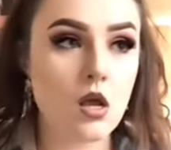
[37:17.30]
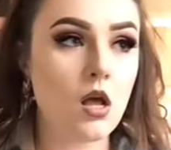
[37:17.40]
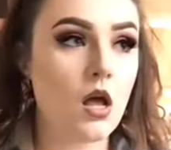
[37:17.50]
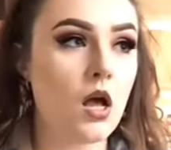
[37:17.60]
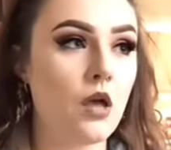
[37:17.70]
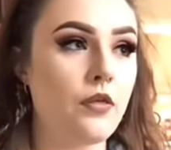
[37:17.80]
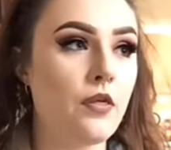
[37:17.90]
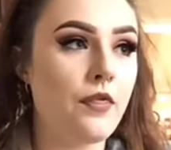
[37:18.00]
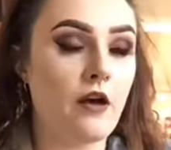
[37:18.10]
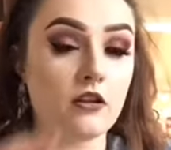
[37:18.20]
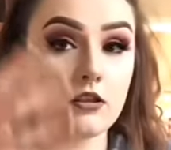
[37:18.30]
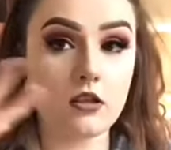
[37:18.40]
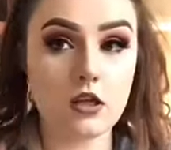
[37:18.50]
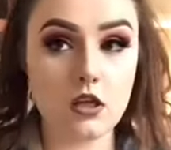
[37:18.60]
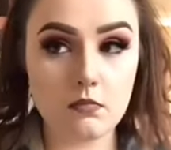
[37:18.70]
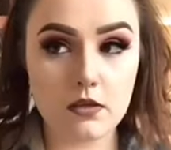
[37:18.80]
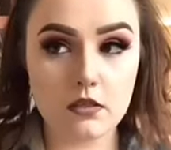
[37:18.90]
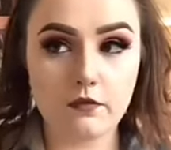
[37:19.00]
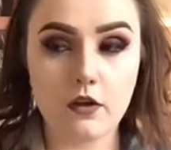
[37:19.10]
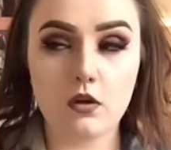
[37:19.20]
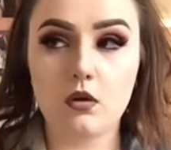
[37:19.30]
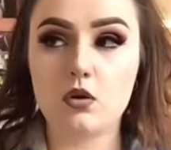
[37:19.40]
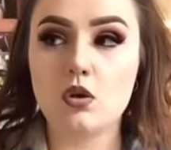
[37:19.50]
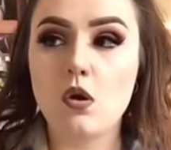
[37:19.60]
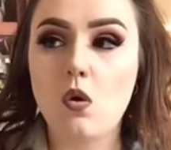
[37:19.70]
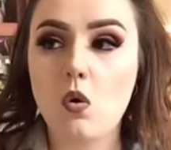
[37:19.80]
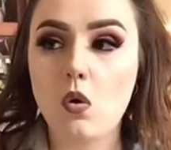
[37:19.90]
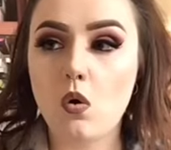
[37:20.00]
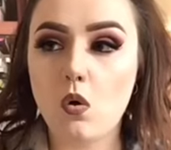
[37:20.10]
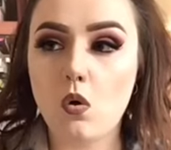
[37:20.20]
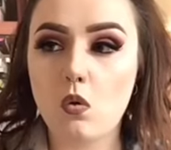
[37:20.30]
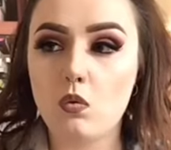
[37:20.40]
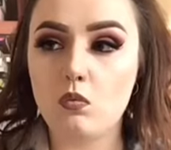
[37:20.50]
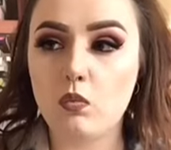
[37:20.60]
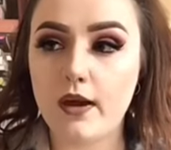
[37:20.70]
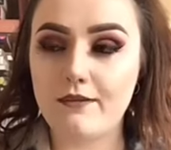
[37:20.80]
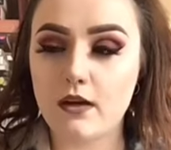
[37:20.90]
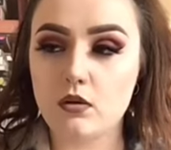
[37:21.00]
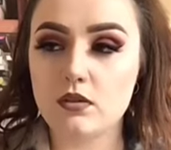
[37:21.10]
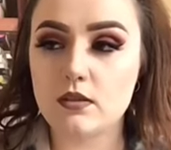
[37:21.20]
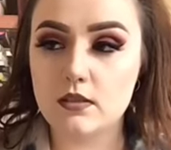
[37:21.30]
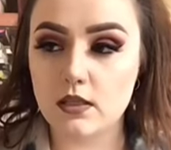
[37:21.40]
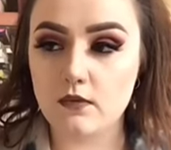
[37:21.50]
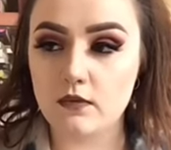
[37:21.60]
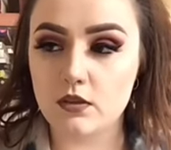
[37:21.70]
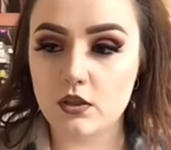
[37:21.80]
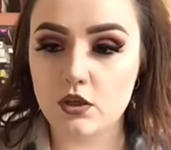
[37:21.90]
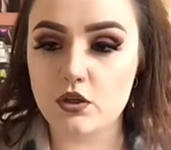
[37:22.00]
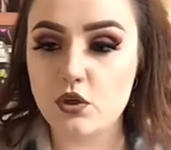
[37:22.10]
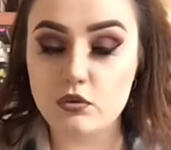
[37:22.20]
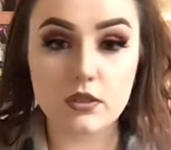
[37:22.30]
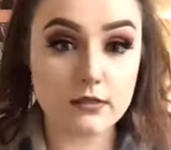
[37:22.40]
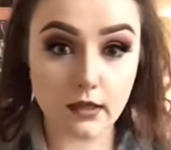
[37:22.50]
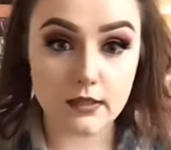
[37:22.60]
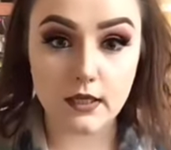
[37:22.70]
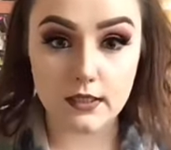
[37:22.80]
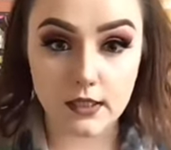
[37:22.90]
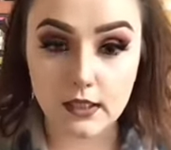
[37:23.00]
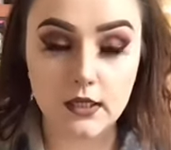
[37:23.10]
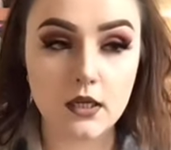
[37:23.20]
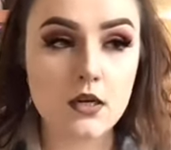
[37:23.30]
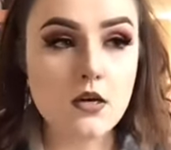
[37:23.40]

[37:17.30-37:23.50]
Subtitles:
either that theme is evoked or where else Stevenson uses that technique